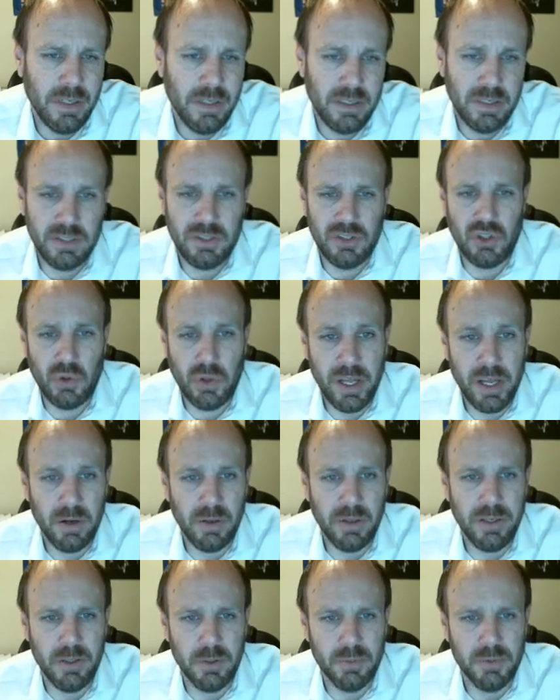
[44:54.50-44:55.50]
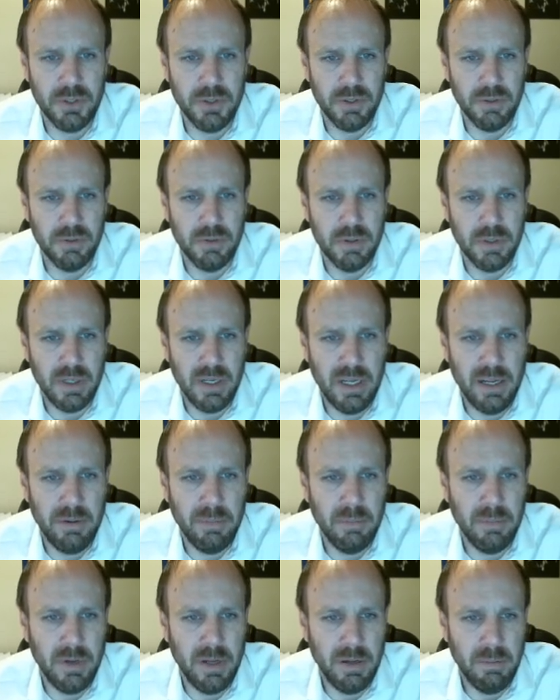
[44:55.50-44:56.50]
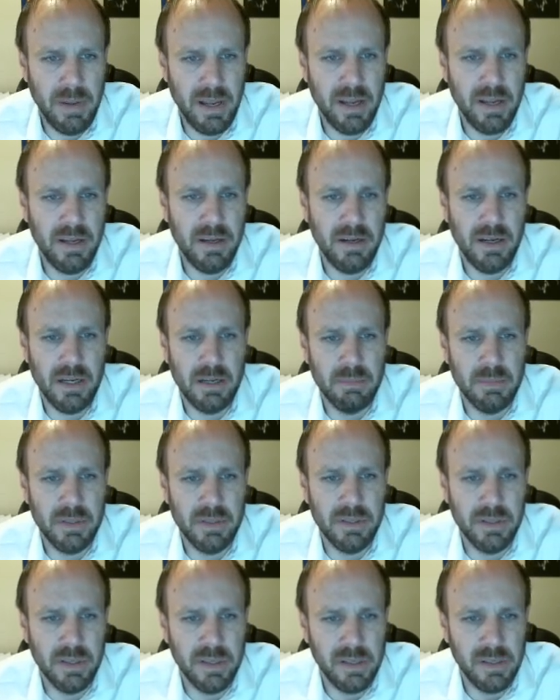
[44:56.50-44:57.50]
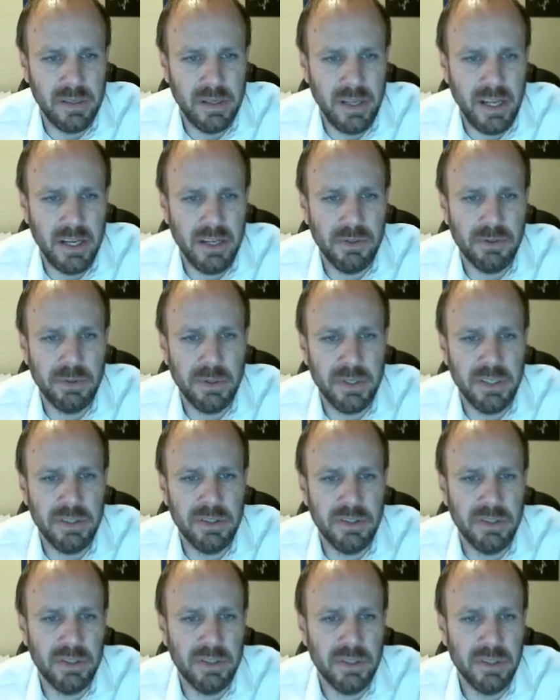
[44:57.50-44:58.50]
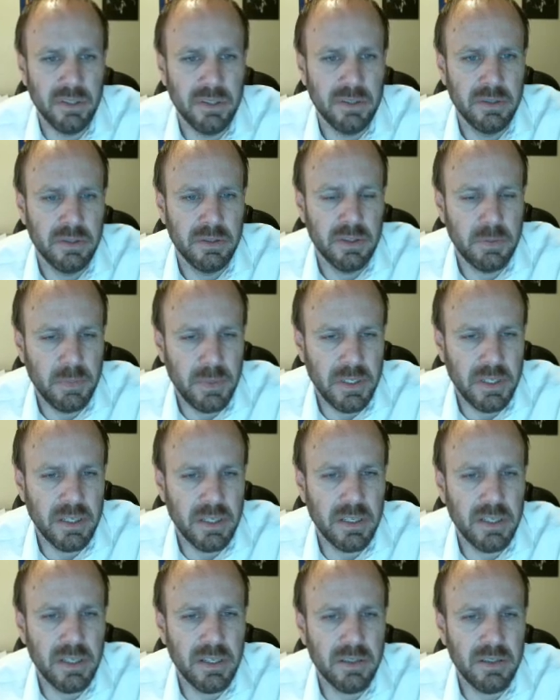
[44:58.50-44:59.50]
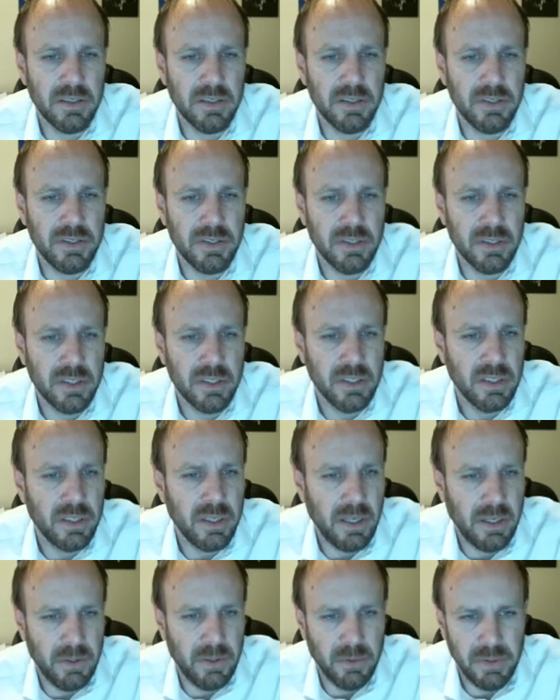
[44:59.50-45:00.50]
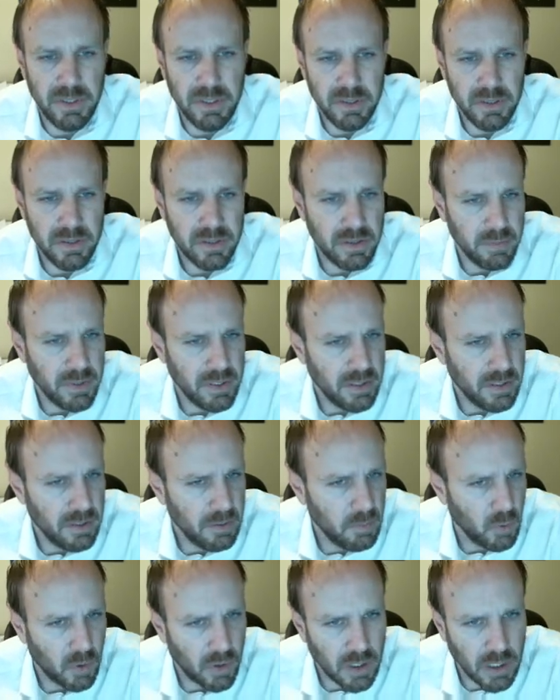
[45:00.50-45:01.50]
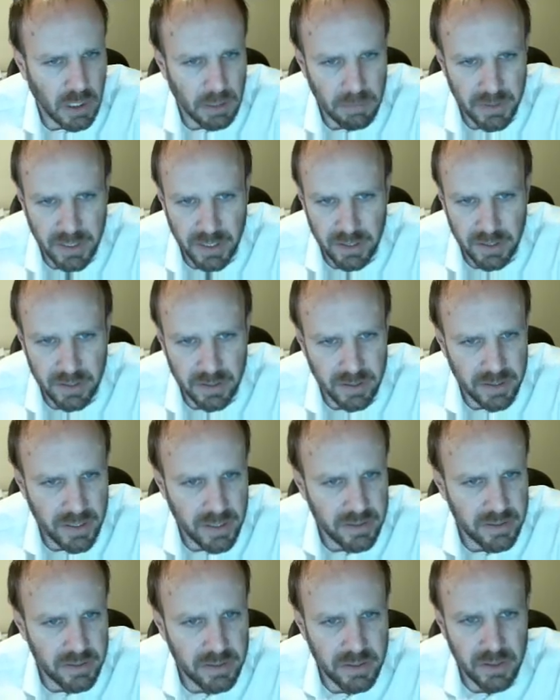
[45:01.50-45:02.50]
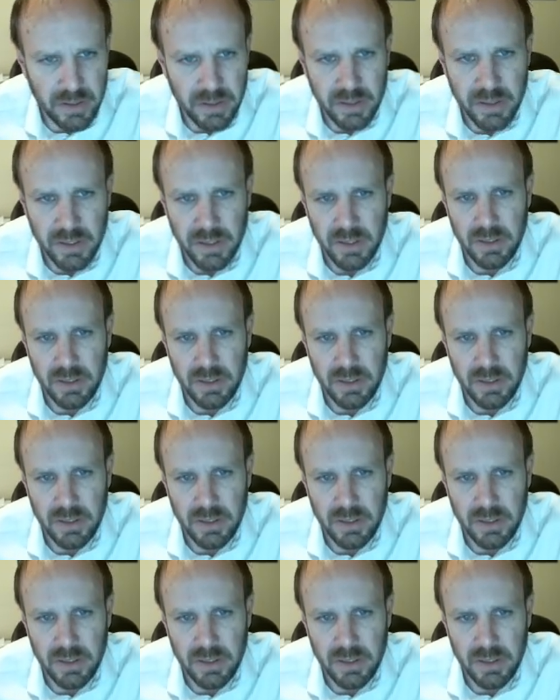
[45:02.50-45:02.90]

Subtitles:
So that'll help too. I'm a man. I'm in that age range, speaking English. I don't need this to be any more complicated than necessary.